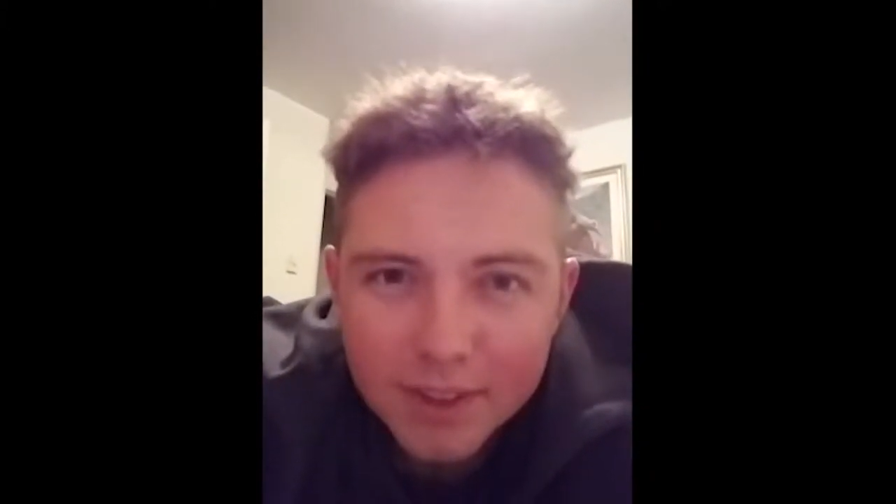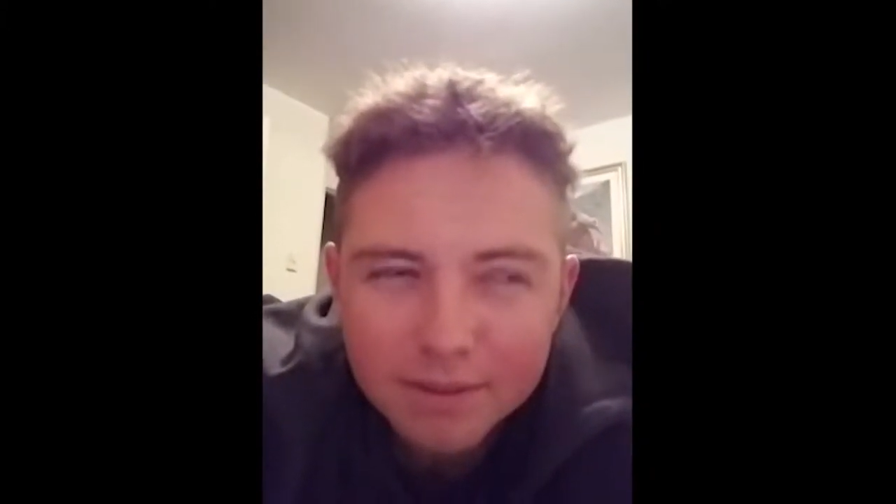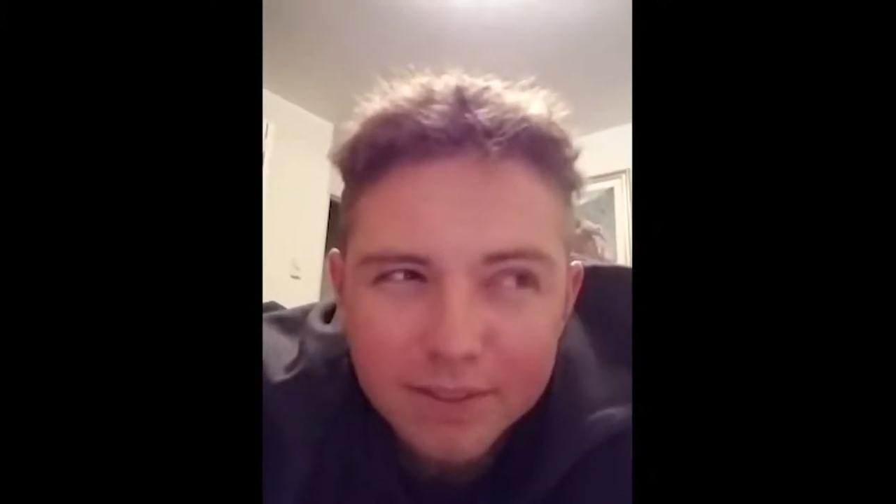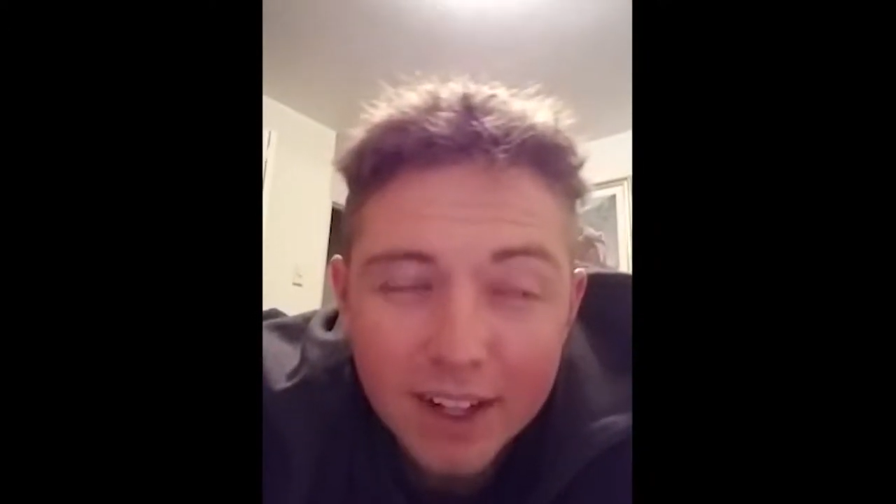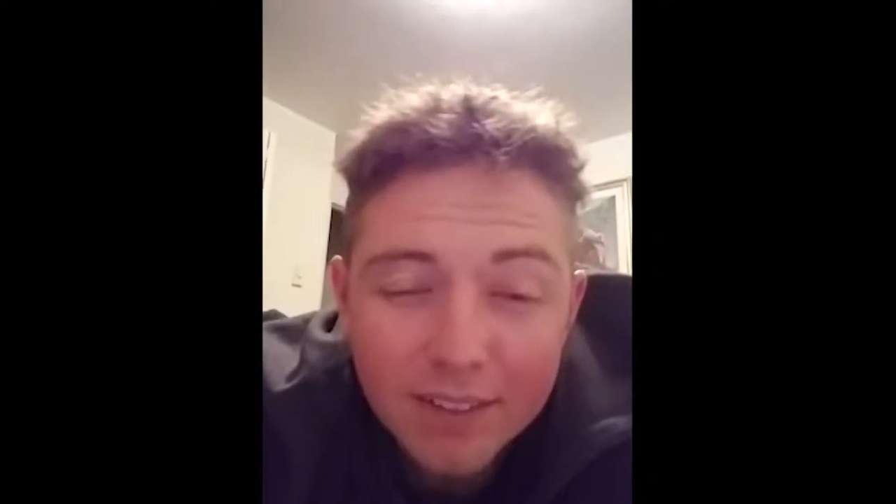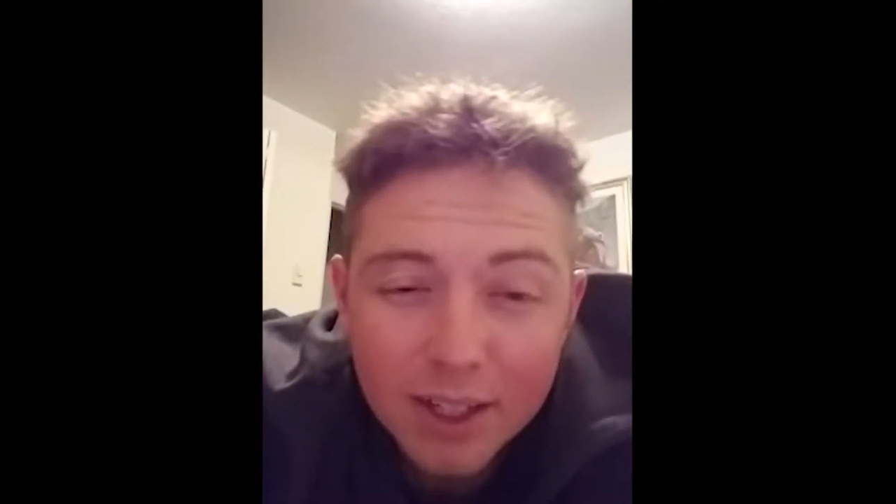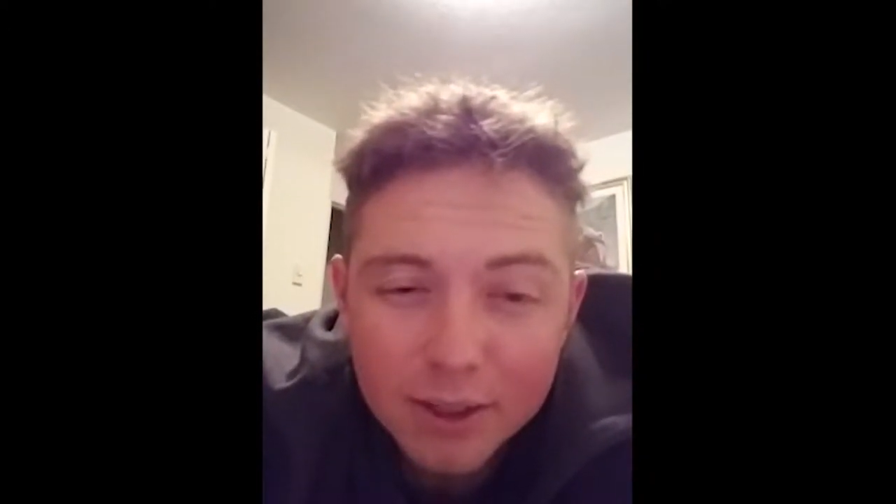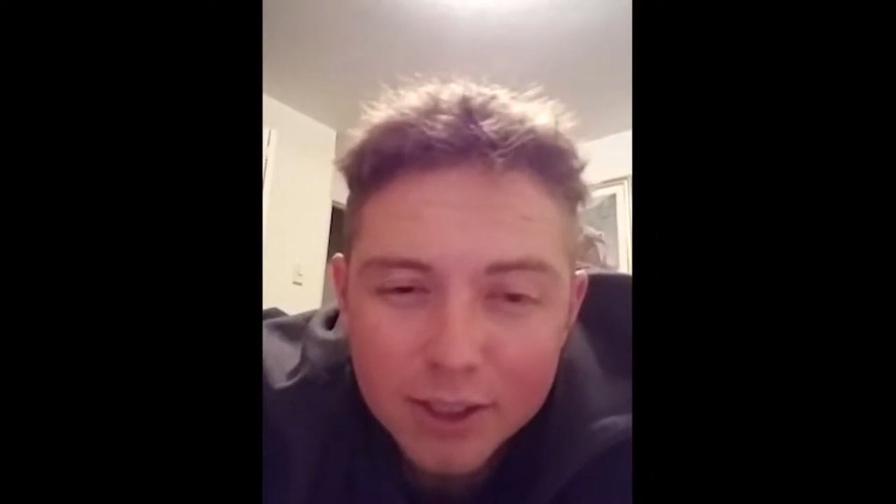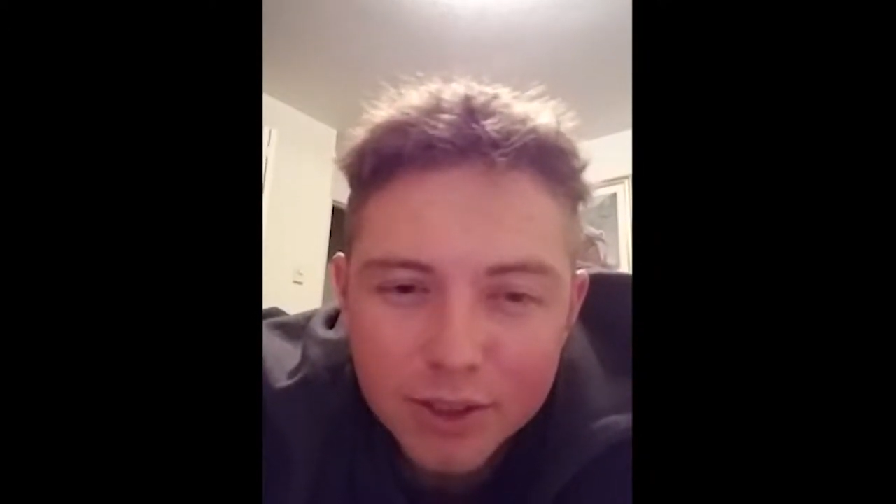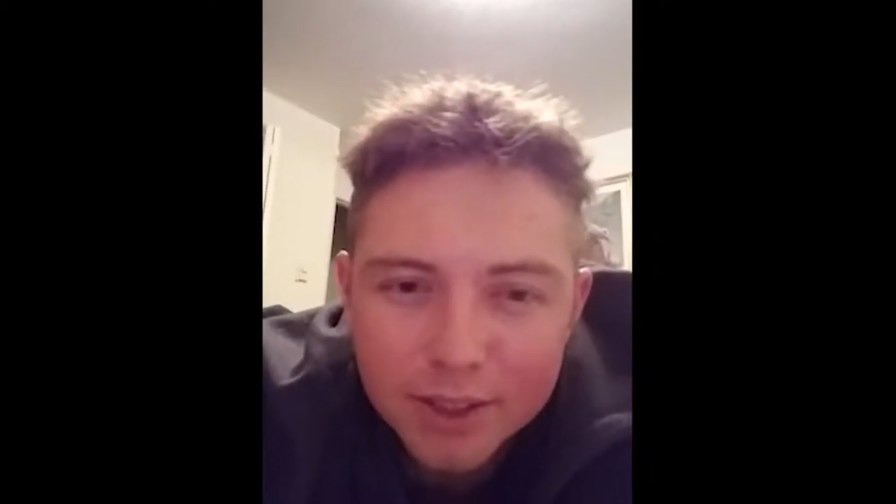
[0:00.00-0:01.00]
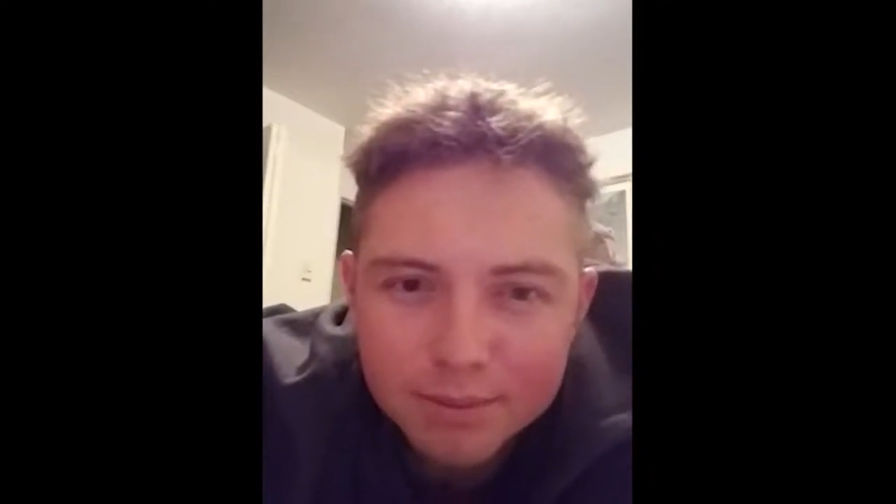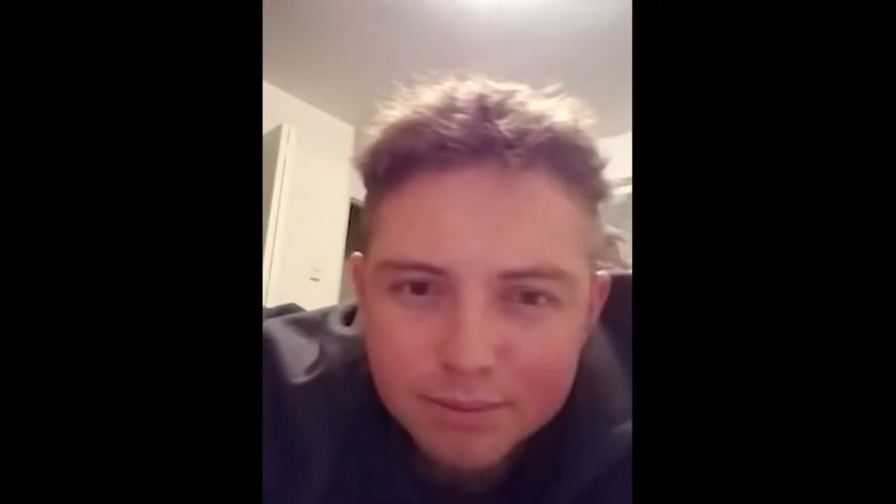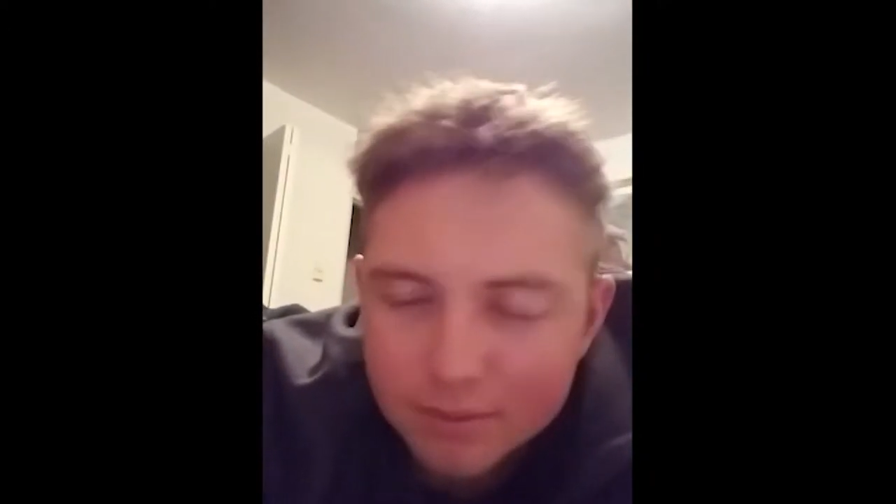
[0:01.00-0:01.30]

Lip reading: 5 hours straight.